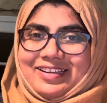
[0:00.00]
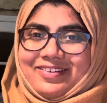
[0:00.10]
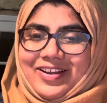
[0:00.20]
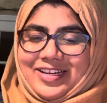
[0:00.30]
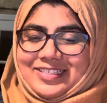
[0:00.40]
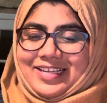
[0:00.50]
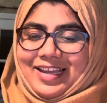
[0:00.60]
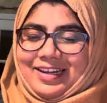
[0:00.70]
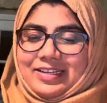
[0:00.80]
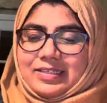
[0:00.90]
rights
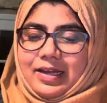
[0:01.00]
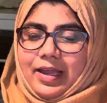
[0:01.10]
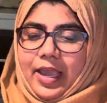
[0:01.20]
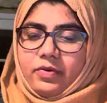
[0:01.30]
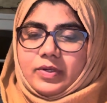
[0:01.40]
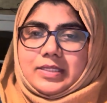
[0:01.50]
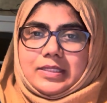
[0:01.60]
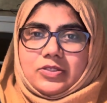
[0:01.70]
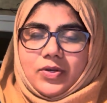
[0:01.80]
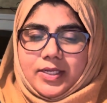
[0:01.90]
and advocacy
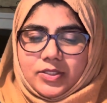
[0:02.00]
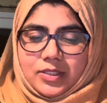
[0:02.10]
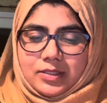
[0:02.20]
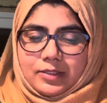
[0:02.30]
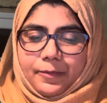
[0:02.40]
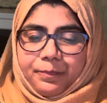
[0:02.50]
strategies.